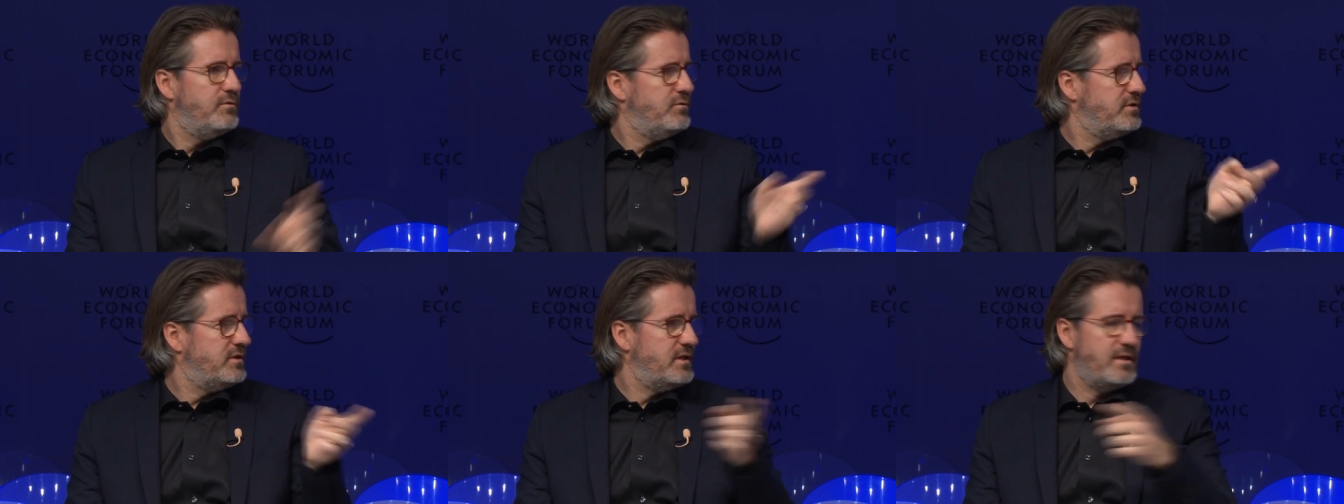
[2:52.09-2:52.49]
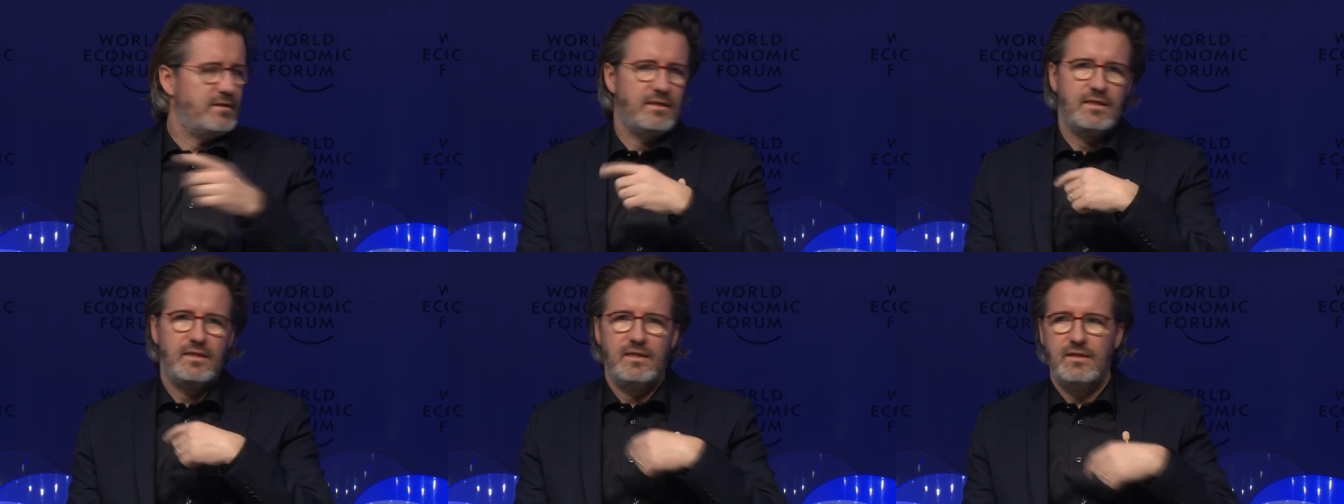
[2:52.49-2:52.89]
who's I
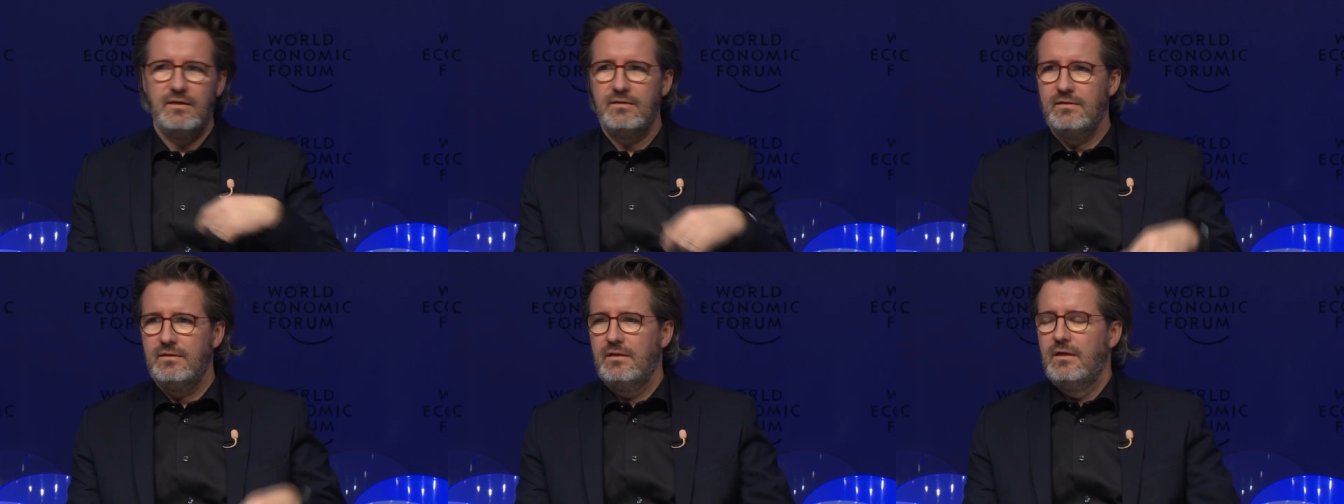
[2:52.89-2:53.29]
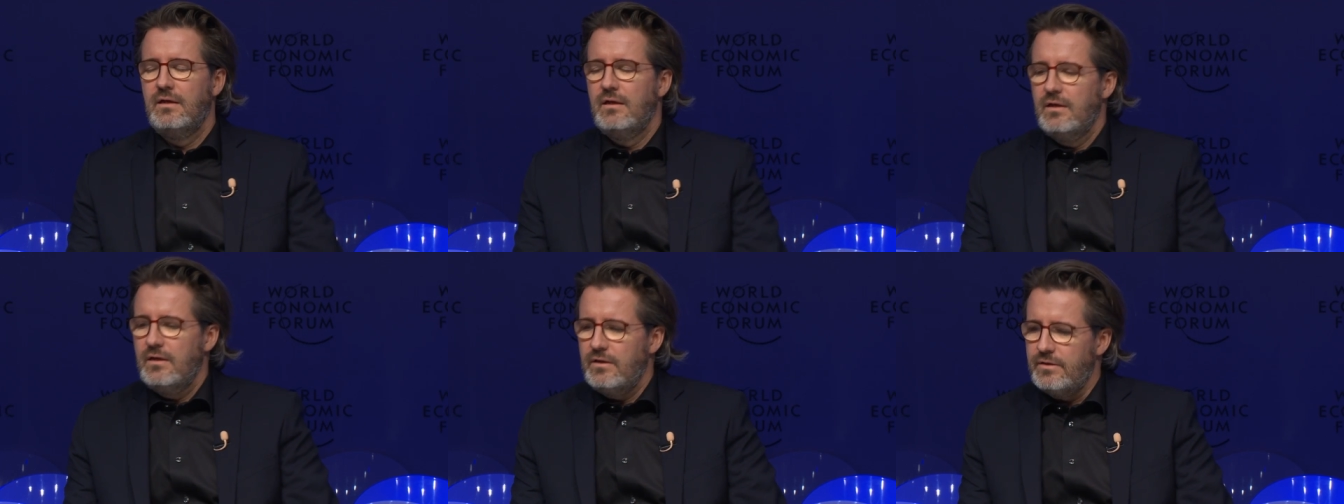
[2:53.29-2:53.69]
think here.
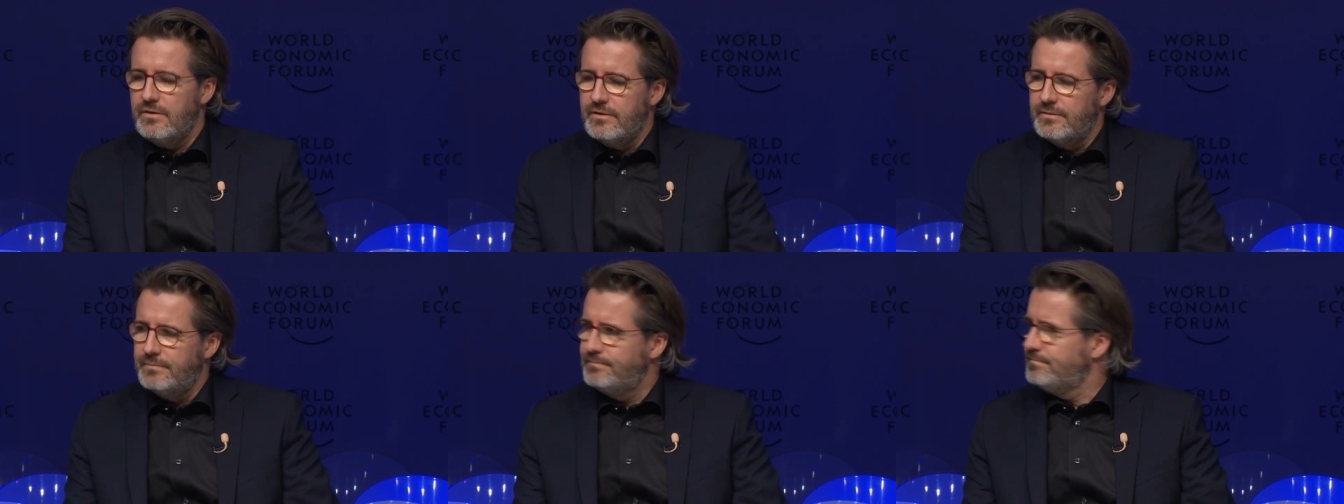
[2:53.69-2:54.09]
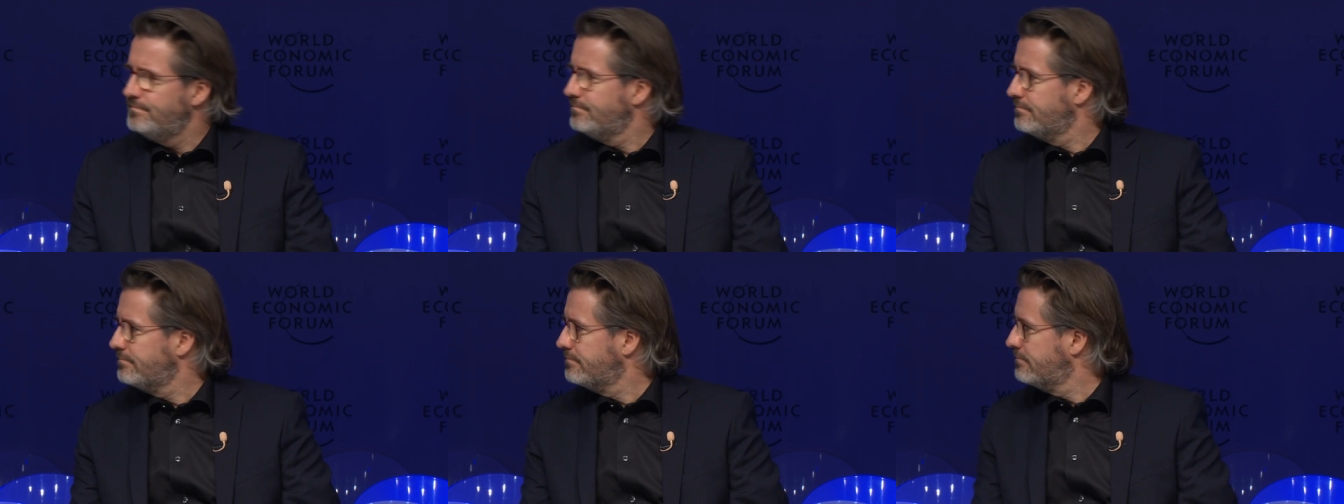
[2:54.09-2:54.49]
Um,